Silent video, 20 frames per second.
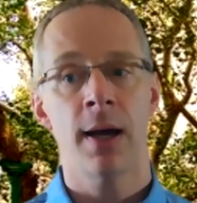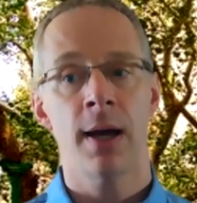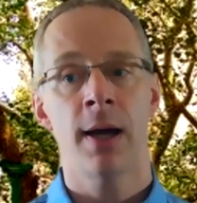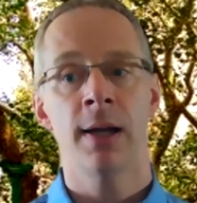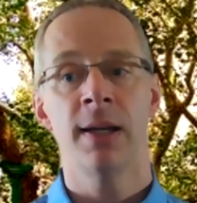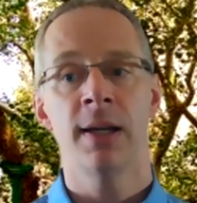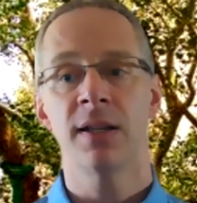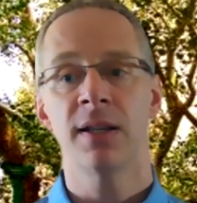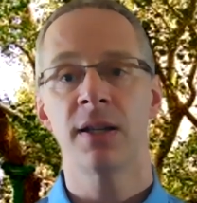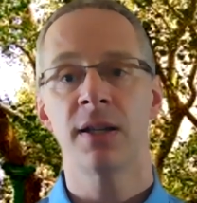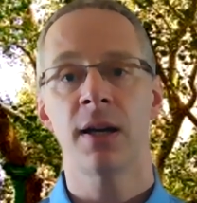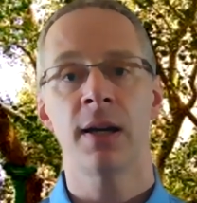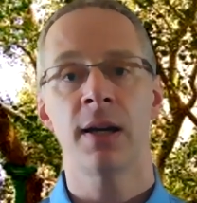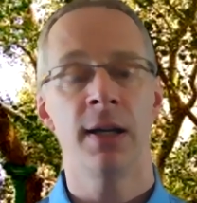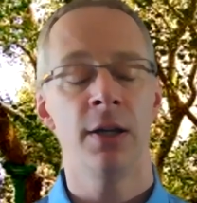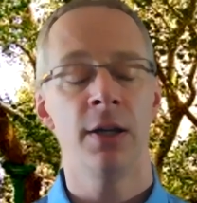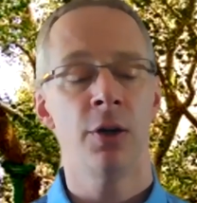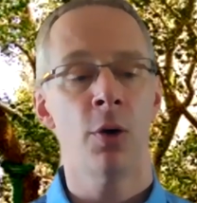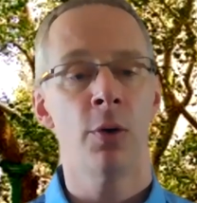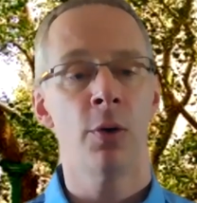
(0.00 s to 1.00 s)
He
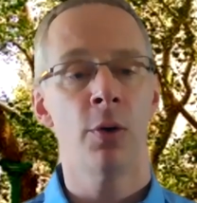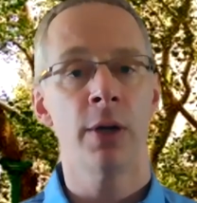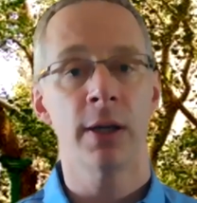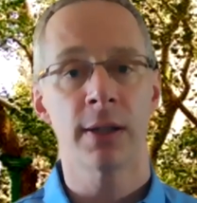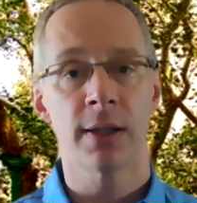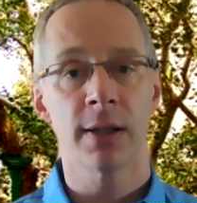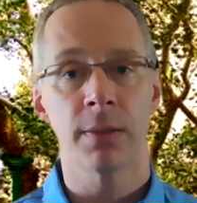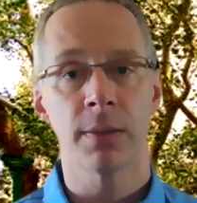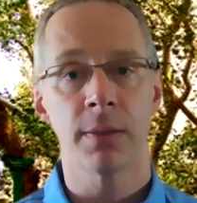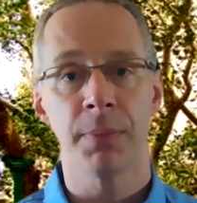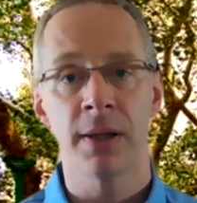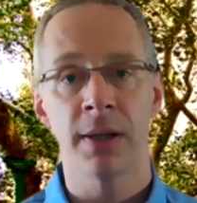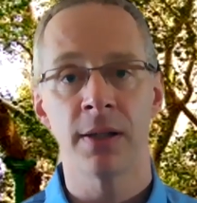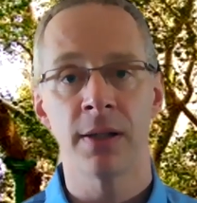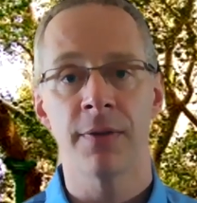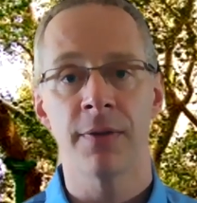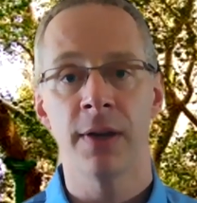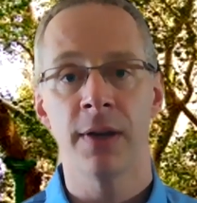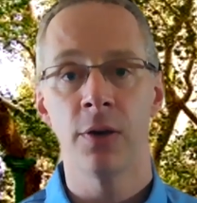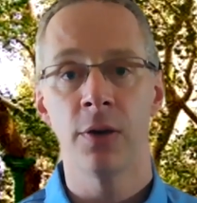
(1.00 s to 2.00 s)
studied yogic disciplines
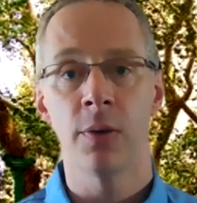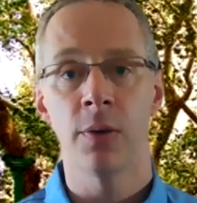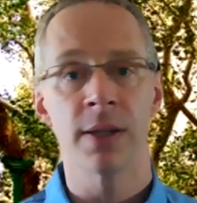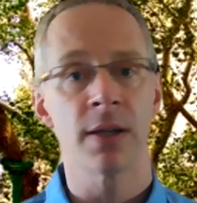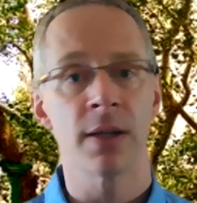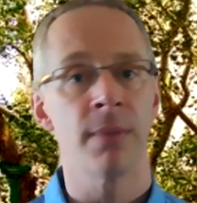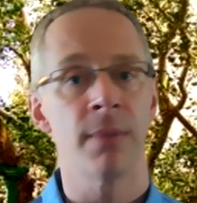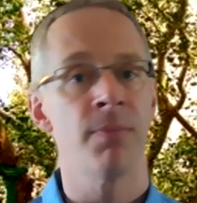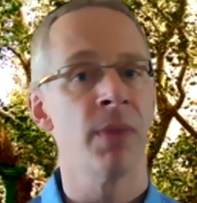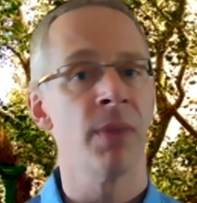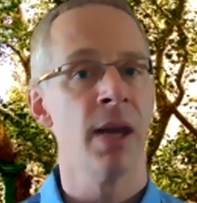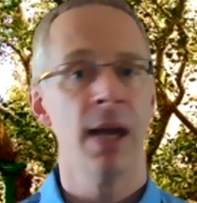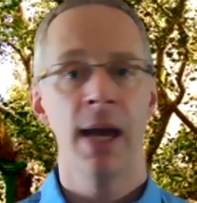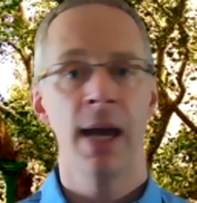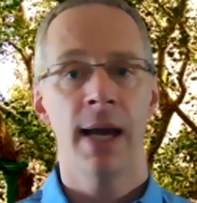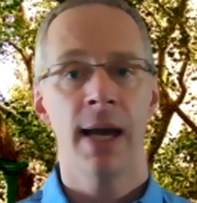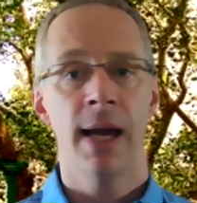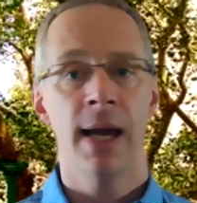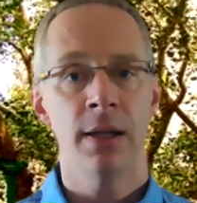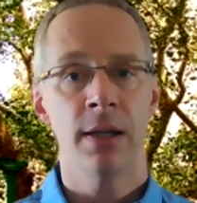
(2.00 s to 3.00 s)
of Hinduism,
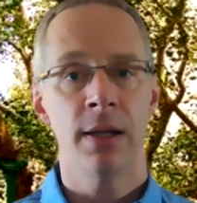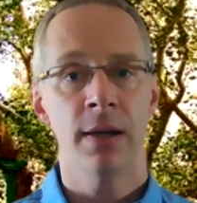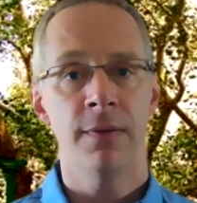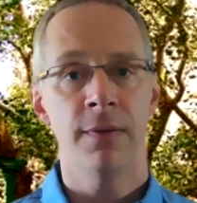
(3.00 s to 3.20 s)
and didn't